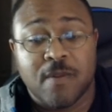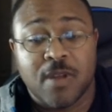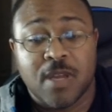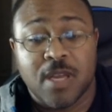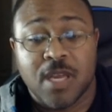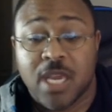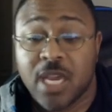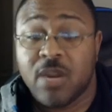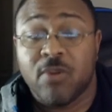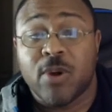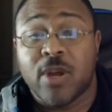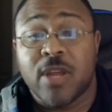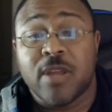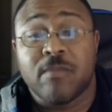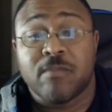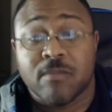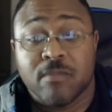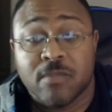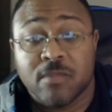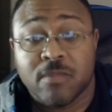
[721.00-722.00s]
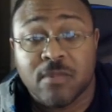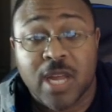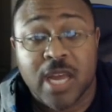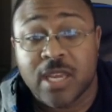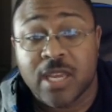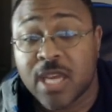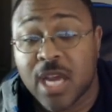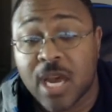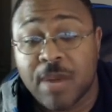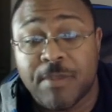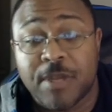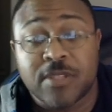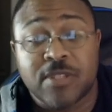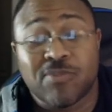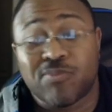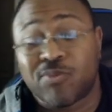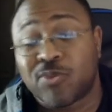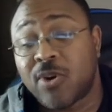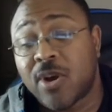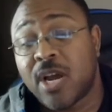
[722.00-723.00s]
Anyway. Like, comment,
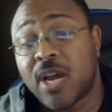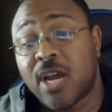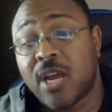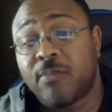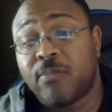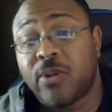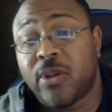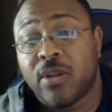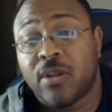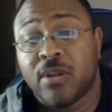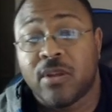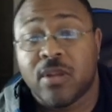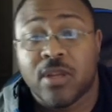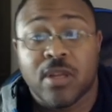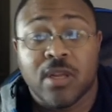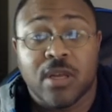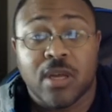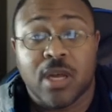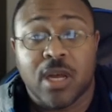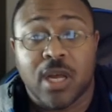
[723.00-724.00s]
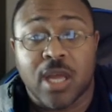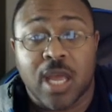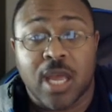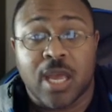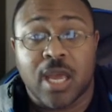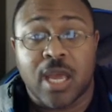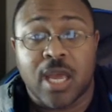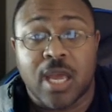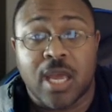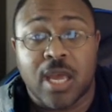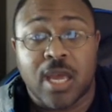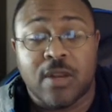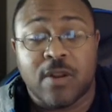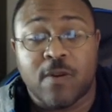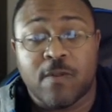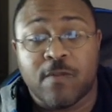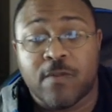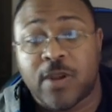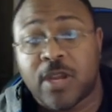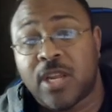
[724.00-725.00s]
subscribe, and
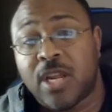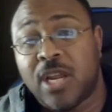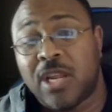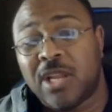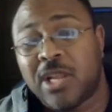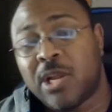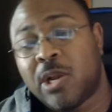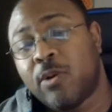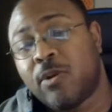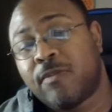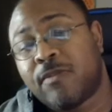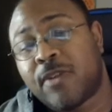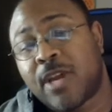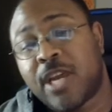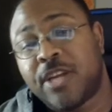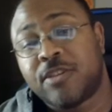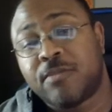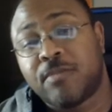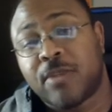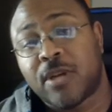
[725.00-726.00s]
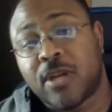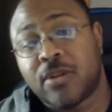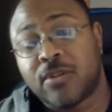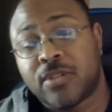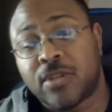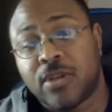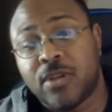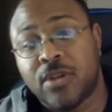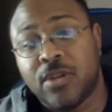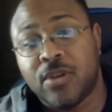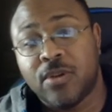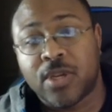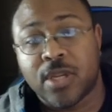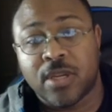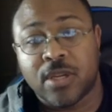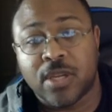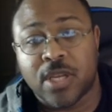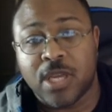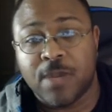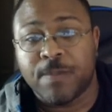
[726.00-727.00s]
don't forget to hit the notification bell so you
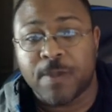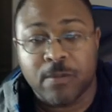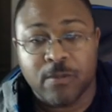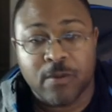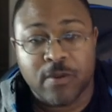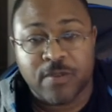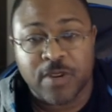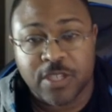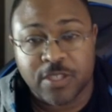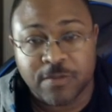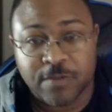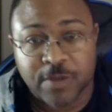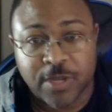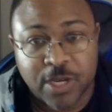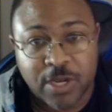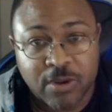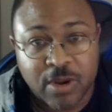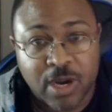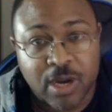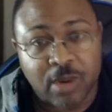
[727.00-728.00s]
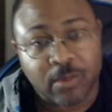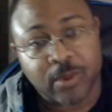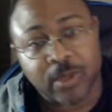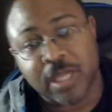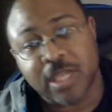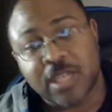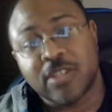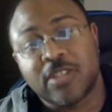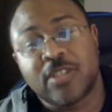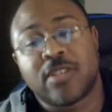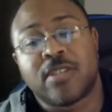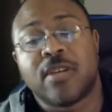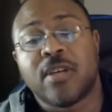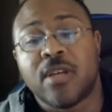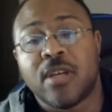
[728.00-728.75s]
can keep up with each video I release.